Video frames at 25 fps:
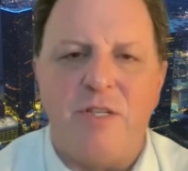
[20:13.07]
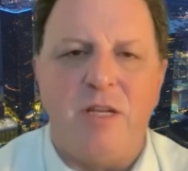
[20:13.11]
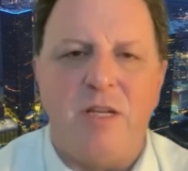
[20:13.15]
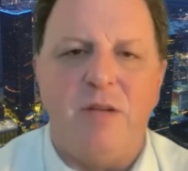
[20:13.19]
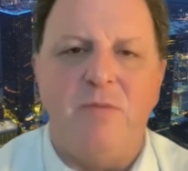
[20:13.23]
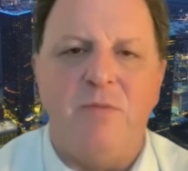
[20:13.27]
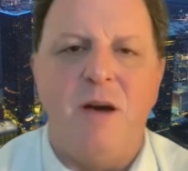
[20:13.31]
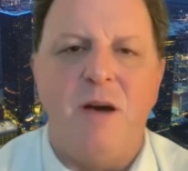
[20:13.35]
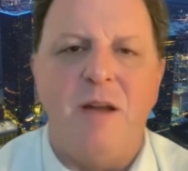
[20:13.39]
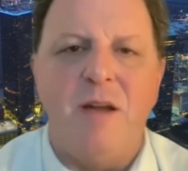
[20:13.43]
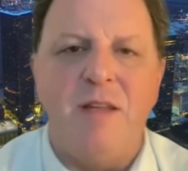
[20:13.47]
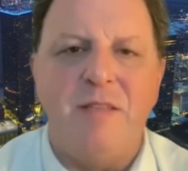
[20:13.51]

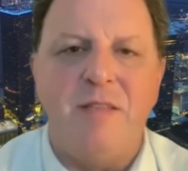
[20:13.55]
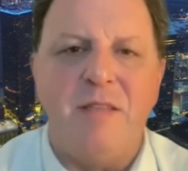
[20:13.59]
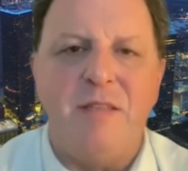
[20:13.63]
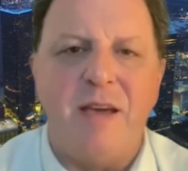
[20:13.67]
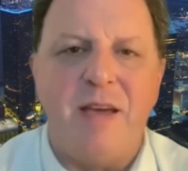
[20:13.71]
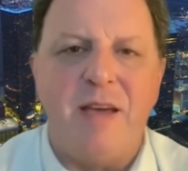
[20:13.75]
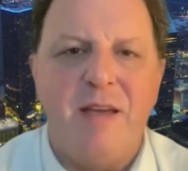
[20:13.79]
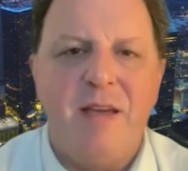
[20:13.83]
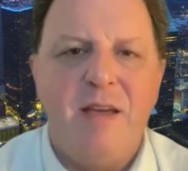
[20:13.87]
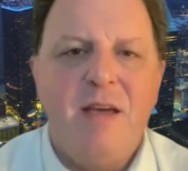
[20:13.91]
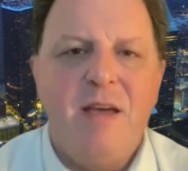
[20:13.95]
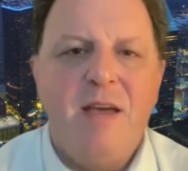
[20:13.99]
One is that,
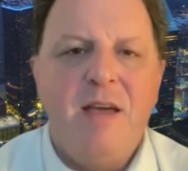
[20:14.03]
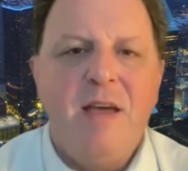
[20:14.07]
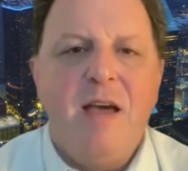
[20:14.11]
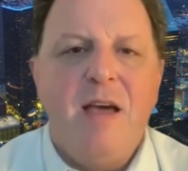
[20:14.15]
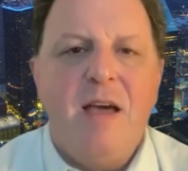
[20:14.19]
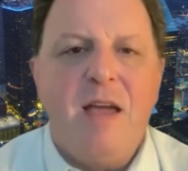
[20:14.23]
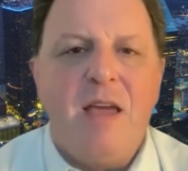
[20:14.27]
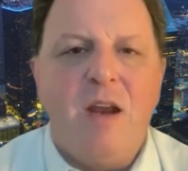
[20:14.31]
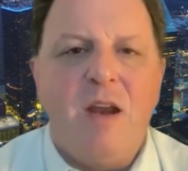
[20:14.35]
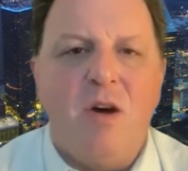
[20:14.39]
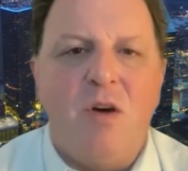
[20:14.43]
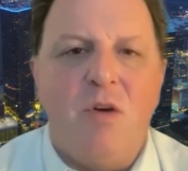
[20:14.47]

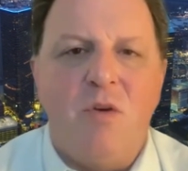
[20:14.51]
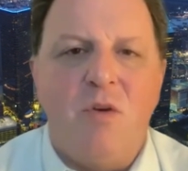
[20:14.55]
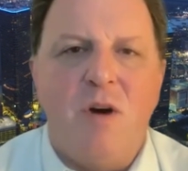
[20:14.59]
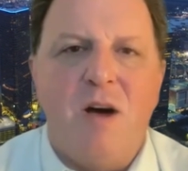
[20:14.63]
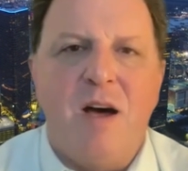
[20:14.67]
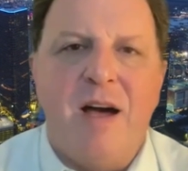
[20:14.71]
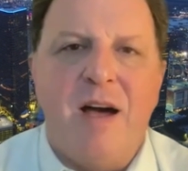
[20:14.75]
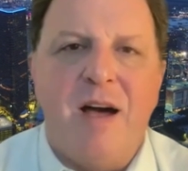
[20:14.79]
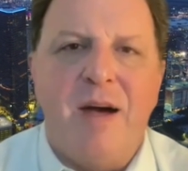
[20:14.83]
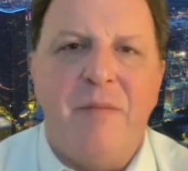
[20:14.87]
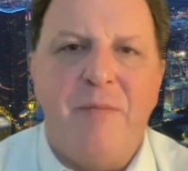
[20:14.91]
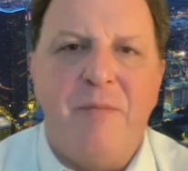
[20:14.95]

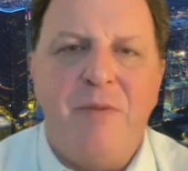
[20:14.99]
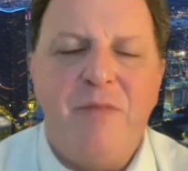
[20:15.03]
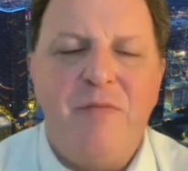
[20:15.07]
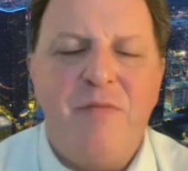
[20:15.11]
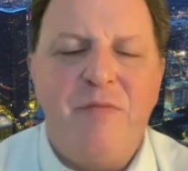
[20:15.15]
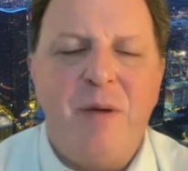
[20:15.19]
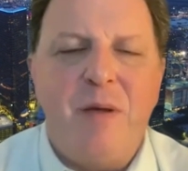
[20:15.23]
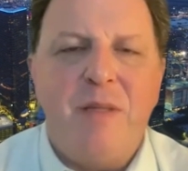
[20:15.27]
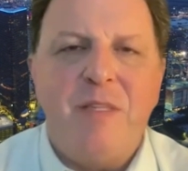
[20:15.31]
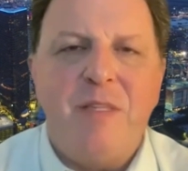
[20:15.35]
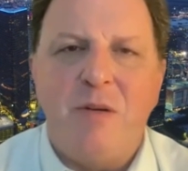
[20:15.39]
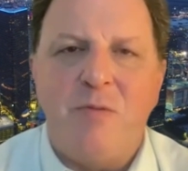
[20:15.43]
we
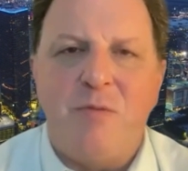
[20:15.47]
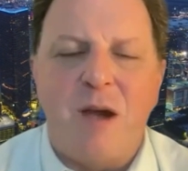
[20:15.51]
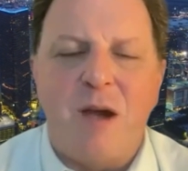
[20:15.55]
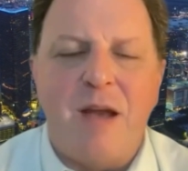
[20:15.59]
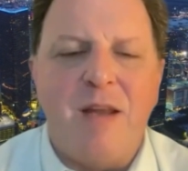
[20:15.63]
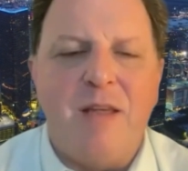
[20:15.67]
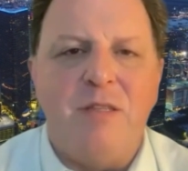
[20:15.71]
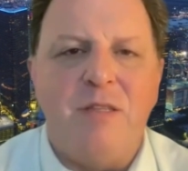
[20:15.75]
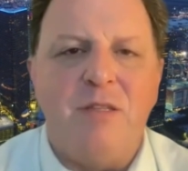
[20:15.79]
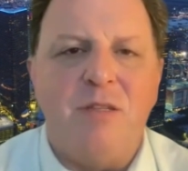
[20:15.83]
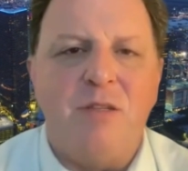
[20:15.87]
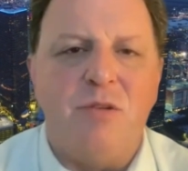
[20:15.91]
built it right
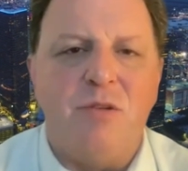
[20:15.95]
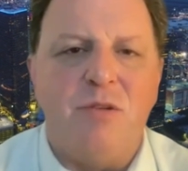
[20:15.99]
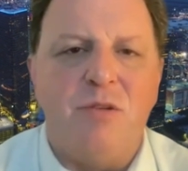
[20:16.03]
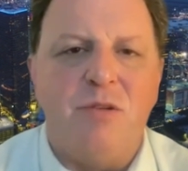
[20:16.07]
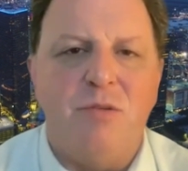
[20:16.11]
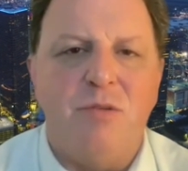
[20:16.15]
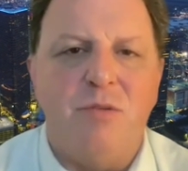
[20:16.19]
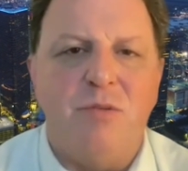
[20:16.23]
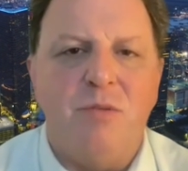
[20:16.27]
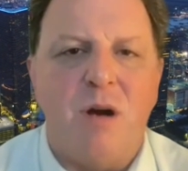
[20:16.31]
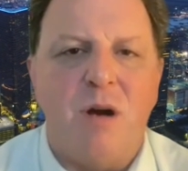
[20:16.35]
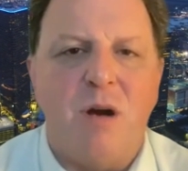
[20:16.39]

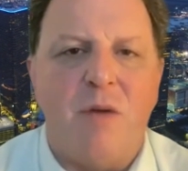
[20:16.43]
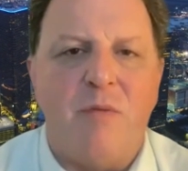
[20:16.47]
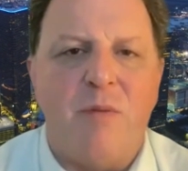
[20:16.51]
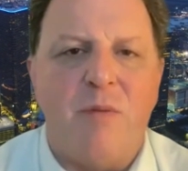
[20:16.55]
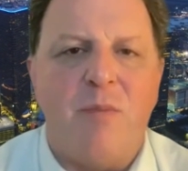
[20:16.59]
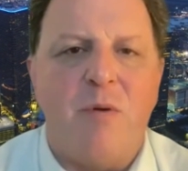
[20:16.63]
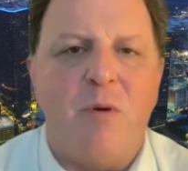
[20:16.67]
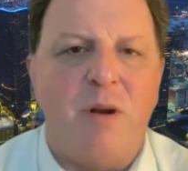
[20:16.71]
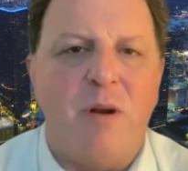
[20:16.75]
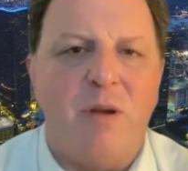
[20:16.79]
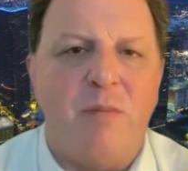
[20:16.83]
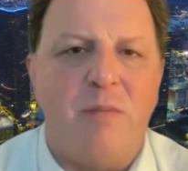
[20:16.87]
into our
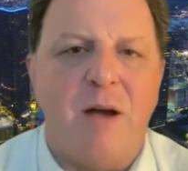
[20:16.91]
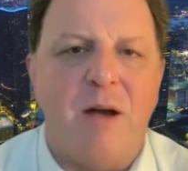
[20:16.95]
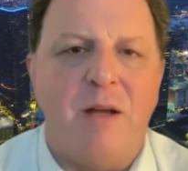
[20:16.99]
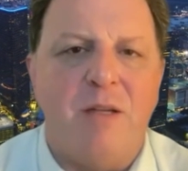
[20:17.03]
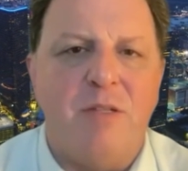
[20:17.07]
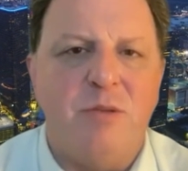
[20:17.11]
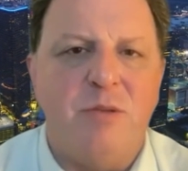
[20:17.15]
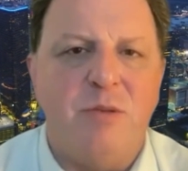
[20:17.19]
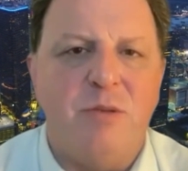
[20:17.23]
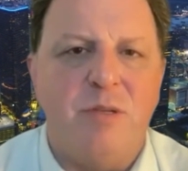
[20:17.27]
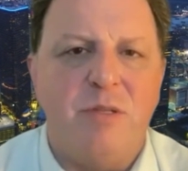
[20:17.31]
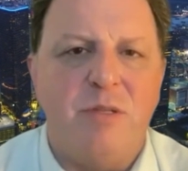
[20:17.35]
reporting
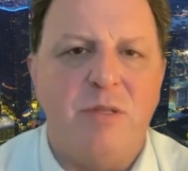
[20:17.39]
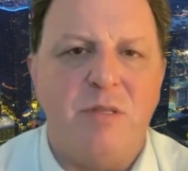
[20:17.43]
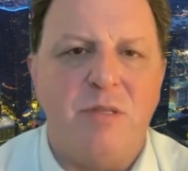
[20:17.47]
modules.